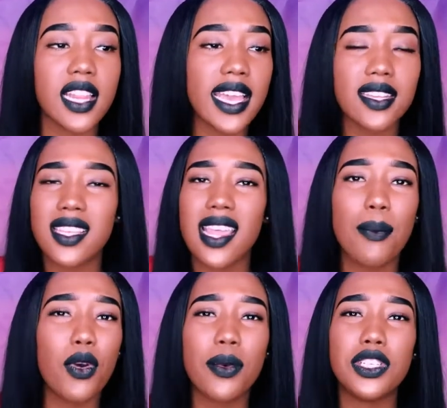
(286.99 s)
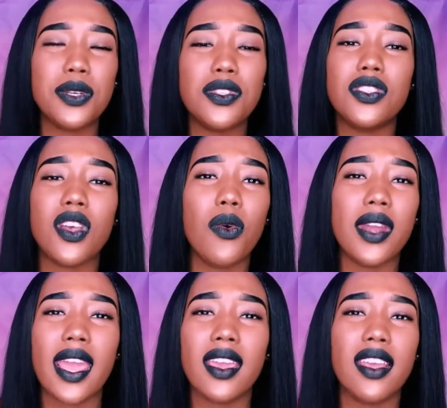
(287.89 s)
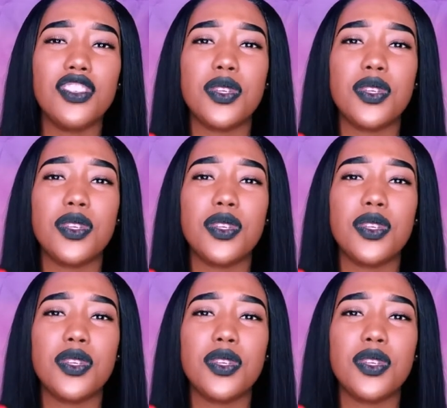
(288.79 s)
like I said, that point where she was so negative.